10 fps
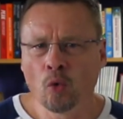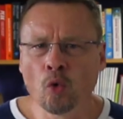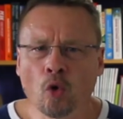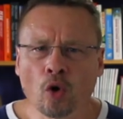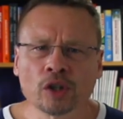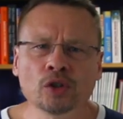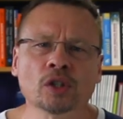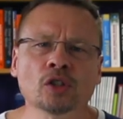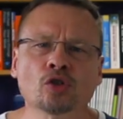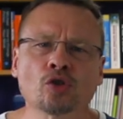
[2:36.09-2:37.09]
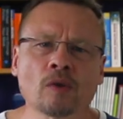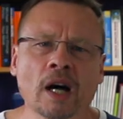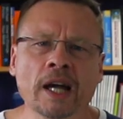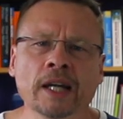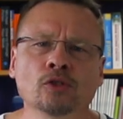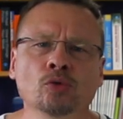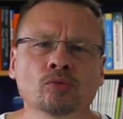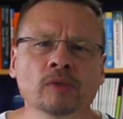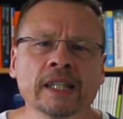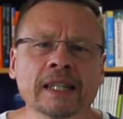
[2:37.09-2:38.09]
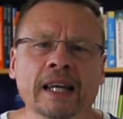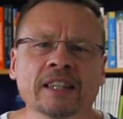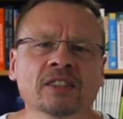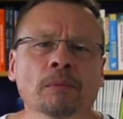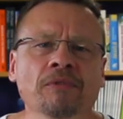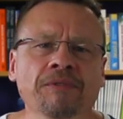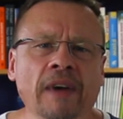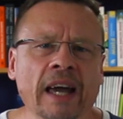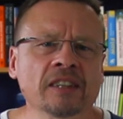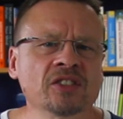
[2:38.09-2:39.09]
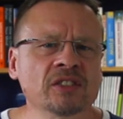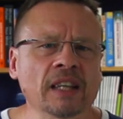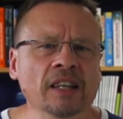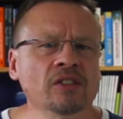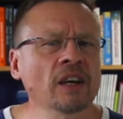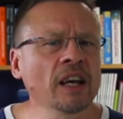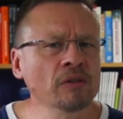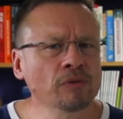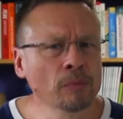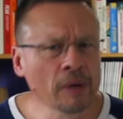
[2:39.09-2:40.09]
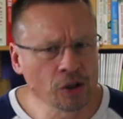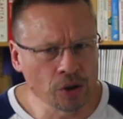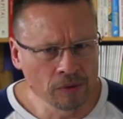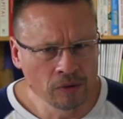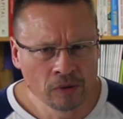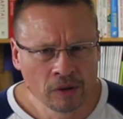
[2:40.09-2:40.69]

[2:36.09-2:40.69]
or you can try to relay some facts, data, information.